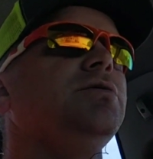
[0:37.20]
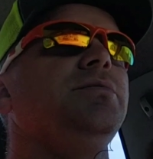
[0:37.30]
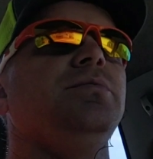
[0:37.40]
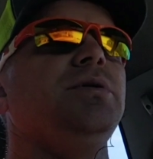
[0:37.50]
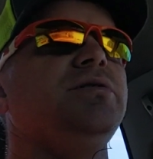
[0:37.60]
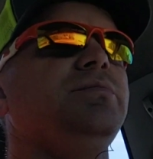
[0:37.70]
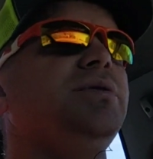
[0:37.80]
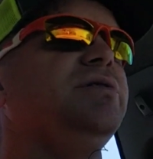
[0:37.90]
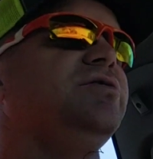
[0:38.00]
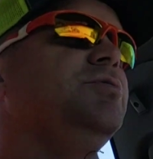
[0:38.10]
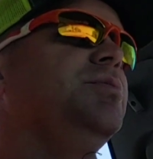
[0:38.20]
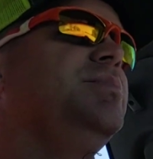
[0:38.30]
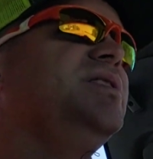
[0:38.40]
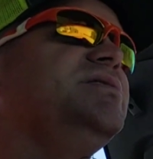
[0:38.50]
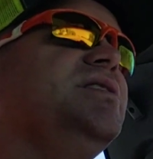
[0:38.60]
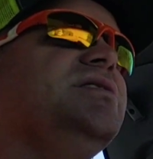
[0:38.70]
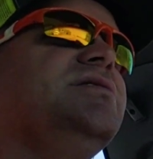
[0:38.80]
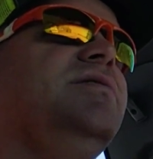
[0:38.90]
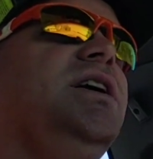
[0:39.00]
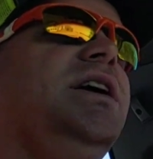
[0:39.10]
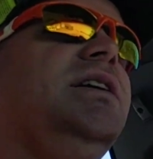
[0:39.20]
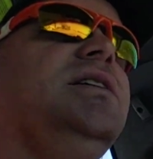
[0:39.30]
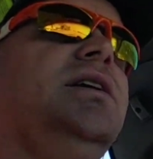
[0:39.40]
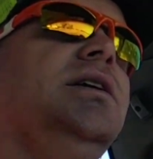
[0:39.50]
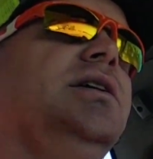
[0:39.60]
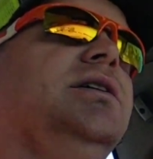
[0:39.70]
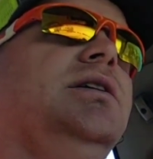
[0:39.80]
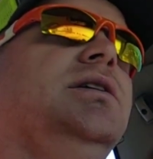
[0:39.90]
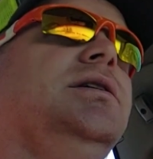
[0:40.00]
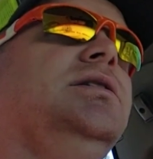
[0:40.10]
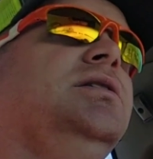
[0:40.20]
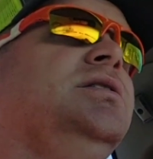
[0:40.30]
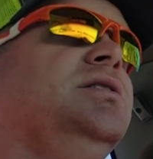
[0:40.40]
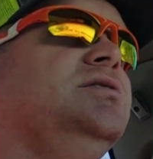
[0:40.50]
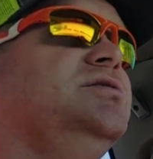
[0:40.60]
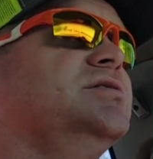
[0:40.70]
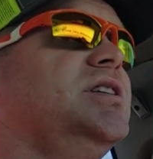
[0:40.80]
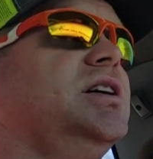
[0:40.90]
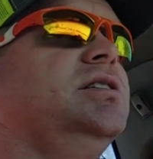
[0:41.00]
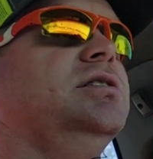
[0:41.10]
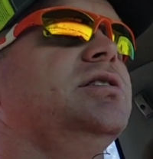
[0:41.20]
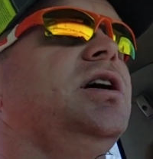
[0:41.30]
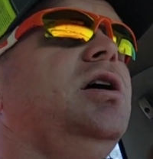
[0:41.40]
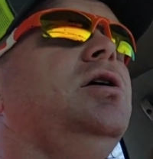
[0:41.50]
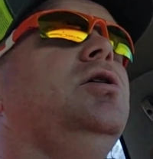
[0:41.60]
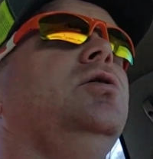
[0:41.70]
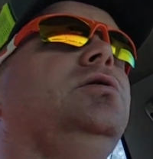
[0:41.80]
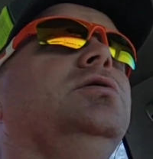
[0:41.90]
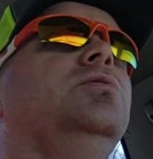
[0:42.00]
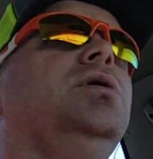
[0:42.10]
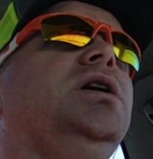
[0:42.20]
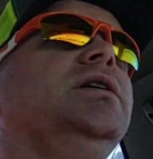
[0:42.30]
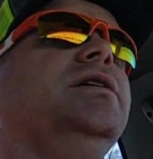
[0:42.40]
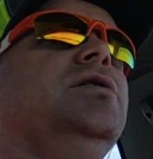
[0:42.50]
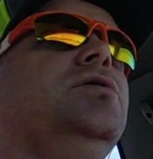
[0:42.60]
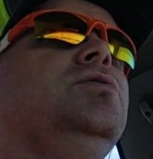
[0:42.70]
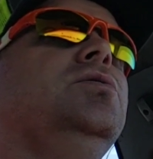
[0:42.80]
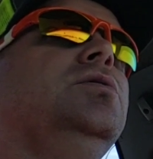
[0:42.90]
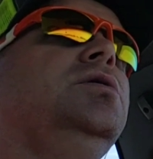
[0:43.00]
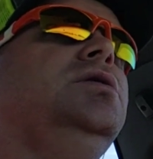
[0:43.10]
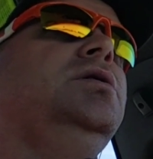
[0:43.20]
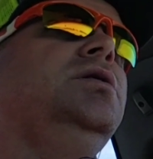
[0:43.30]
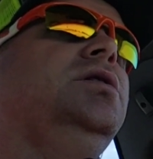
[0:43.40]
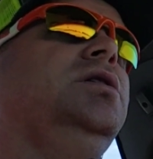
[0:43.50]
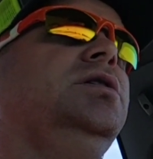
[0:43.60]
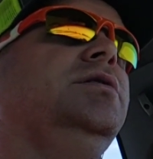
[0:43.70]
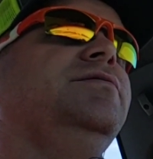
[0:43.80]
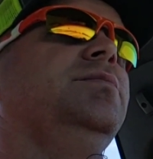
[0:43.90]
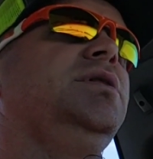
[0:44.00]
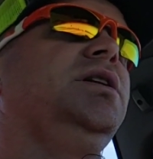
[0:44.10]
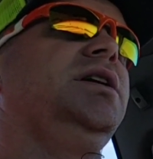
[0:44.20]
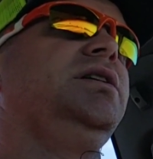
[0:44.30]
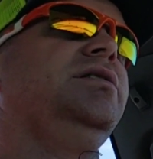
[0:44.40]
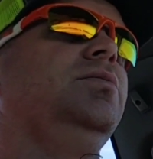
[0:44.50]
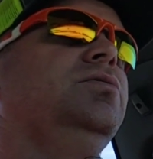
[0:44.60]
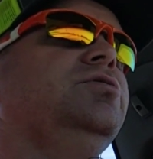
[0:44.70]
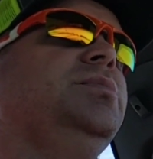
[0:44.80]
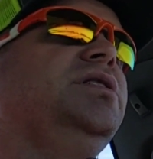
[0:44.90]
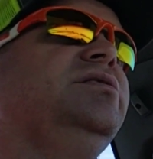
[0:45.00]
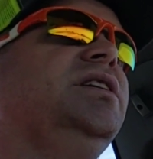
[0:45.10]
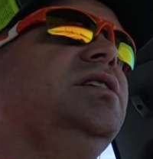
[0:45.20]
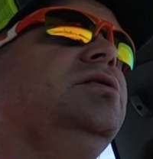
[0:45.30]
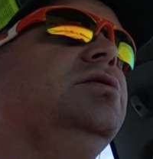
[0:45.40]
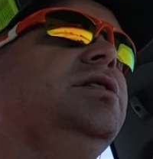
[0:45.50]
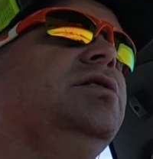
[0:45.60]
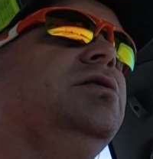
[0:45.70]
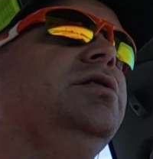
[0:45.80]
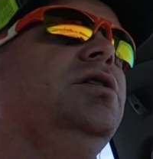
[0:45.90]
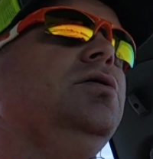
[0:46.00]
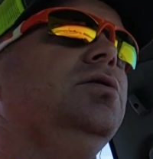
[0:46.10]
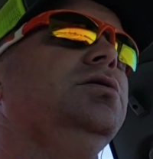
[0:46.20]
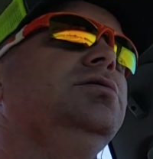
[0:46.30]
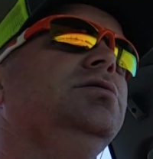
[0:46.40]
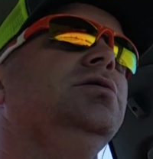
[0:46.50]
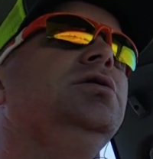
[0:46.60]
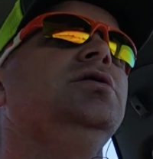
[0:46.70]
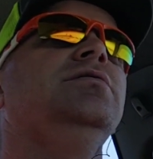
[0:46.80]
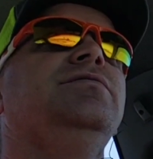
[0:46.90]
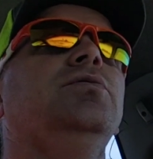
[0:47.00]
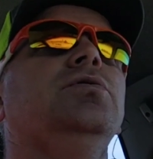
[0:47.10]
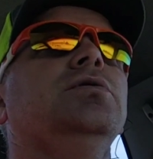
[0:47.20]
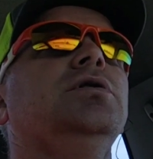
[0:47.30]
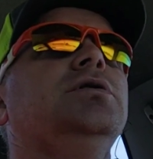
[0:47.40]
We've been, super busy as of late, and uh, just got another call a little while ago uh, from a lady that wants me to take a look at her yard for